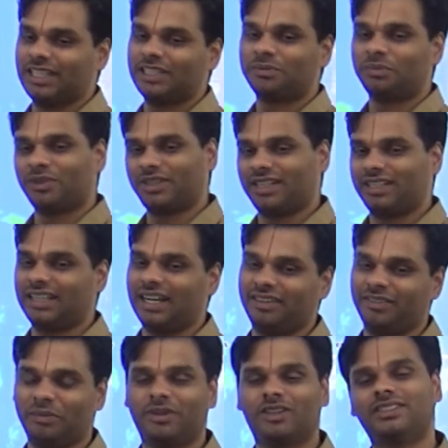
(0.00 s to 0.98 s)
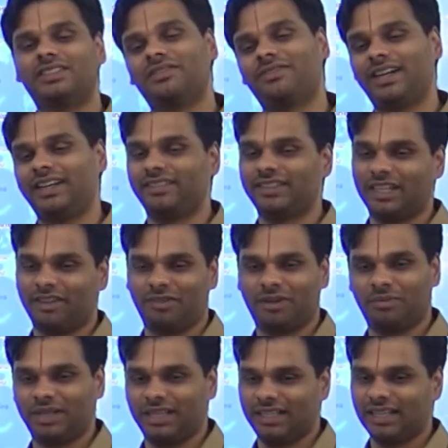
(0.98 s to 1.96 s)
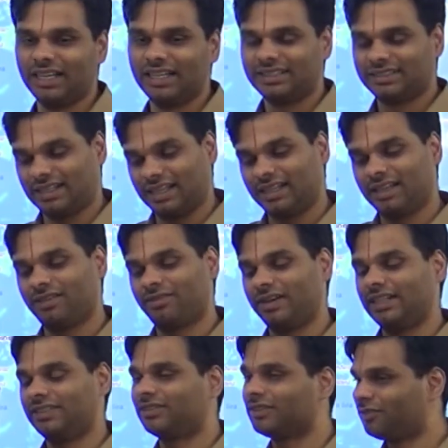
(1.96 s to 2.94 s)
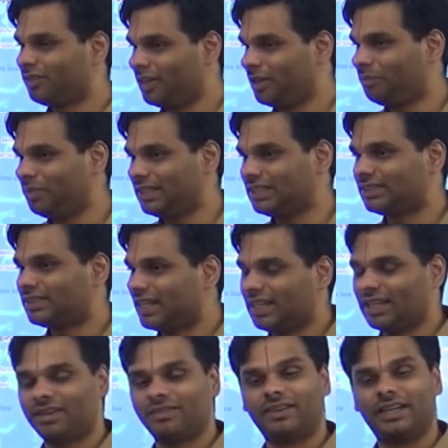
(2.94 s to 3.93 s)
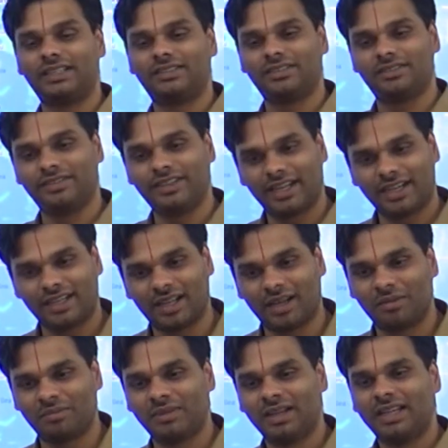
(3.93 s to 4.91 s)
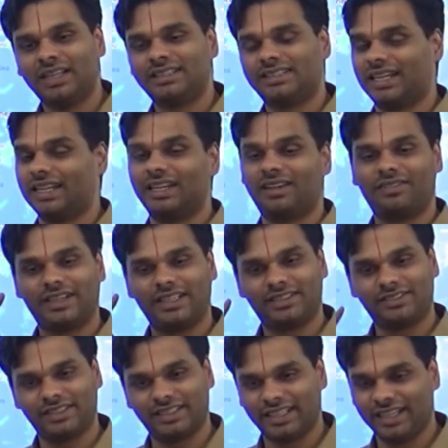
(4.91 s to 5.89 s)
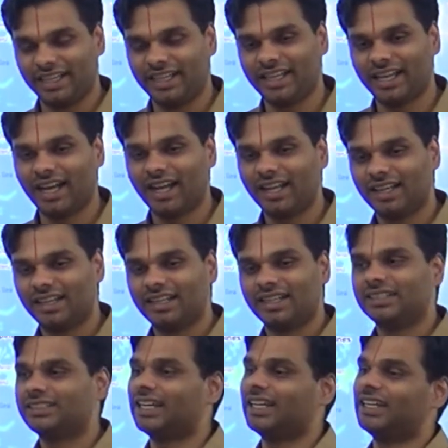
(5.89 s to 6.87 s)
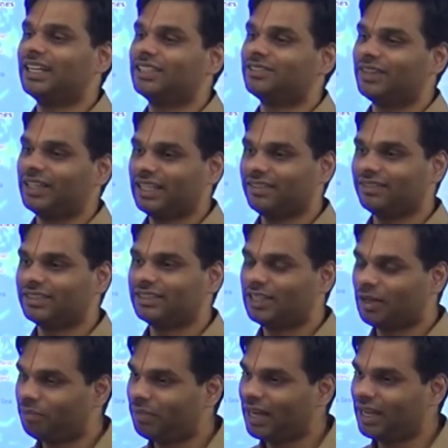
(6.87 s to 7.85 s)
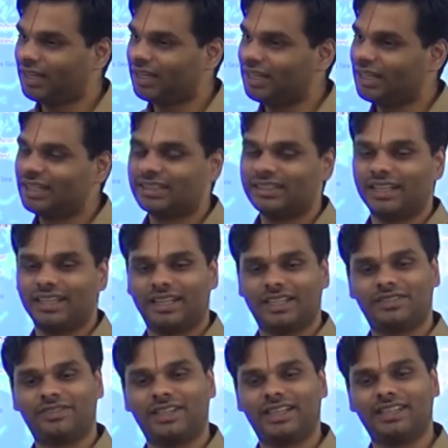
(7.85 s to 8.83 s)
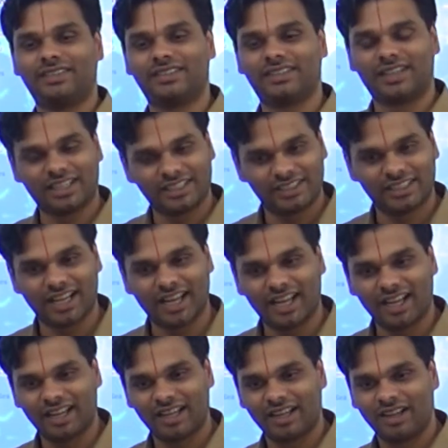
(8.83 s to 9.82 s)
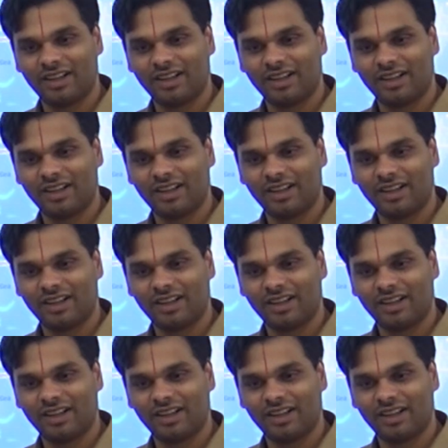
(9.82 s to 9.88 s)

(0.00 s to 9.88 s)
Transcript: Let's put it that way, because they fight with everybody. China fights with Philippines, China fights with Vietnam, China fights with India, China is fighting with Japan, China is fighting with Russia.